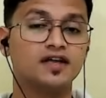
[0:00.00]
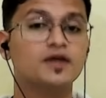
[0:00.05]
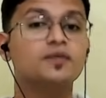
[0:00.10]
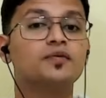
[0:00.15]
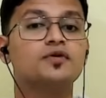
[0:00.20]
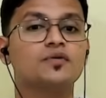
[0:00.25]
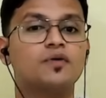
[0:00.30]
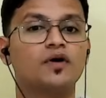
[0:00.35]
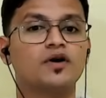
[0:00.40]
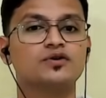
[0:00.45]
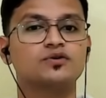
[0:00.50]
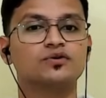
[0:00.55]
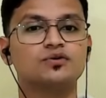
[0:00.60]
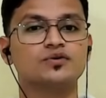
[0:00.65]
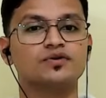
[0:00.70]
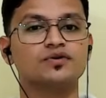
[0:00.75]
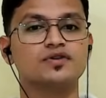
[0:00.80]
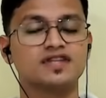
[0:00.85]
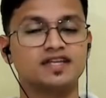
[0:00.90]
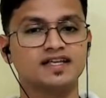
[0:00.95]
If you want
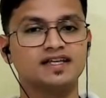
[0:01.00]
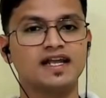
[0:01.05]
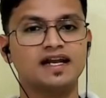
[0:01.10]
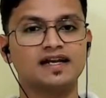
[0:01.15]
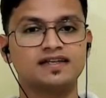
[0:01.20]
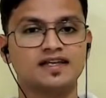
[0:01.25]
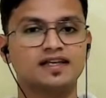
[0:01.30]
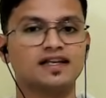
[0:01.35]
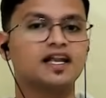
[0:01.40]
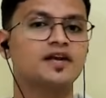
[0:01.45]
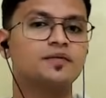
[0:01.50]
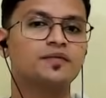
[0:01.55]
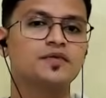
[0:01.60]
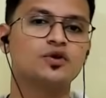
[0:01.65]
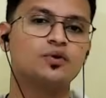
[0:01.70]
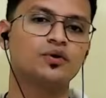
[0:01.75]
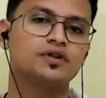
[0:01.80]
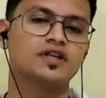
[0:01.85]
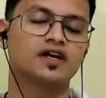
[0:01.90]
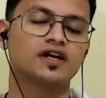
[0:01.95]
to see that thing, let me
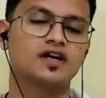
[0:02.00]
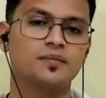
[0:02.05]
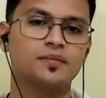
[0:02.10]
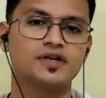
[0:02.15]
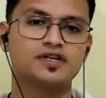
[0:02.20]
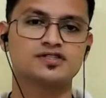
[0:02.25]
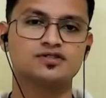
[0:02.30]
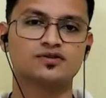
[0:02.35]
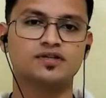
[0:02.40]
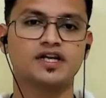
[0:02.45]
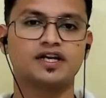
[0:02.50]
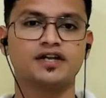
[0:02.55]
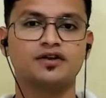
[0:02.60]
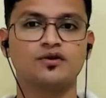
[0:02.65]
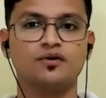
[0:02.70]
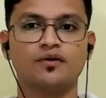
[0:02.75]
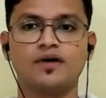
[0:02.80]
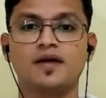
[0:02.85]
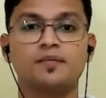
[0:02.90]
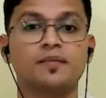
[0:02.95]
know in the comments, so that, you
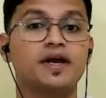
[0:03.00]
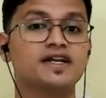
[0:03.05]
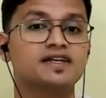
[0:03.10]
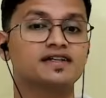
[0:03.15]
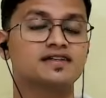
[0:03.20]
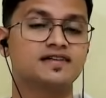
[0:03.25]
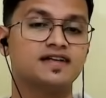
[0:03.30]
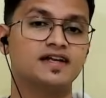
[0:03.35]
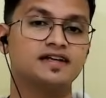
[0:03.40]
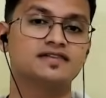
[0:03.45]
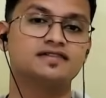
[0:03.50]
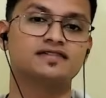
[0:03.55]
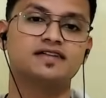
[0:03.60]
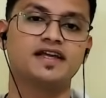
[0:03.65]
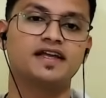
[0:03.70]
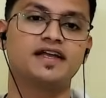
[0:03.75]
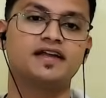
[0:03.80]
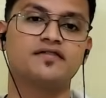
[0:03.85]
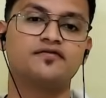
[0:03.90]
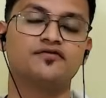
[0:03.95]
know, I might create
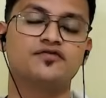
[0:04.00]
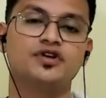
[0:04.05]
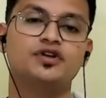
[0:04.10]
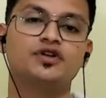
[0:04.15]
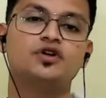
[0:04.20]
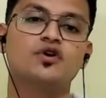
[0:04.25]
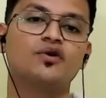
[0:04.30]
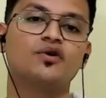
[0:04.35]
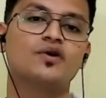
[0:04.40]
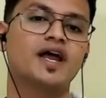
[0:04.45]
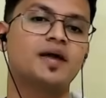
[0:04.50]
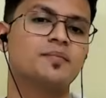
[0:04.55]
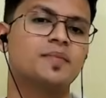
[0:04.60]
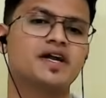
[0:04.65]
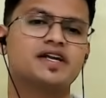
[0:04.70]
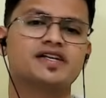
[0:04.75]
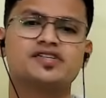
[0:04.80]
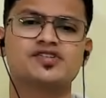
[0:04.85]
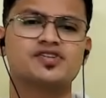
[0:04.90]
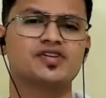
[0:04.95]
a video, or I
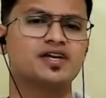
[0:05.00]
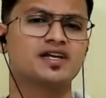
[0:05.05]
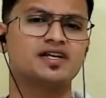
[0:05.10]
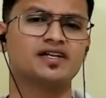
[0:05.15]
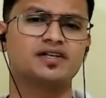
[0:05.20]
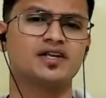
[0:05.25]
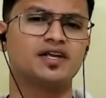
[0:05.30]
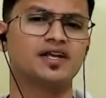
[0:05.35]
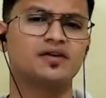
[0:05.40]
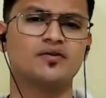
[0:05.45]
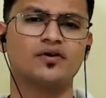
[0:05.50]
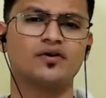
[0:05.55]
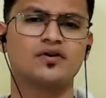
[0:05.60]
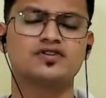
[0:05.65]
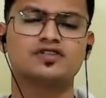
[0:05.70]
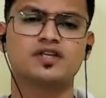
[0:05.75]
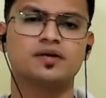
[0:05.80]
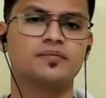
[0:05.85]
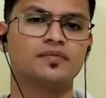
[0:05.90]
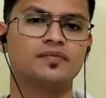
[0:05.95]
might share it
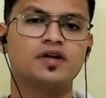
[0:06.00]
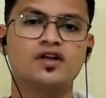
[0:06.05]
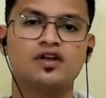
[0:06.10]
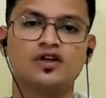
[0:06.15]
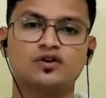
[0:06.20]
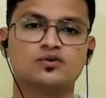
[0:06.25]
on some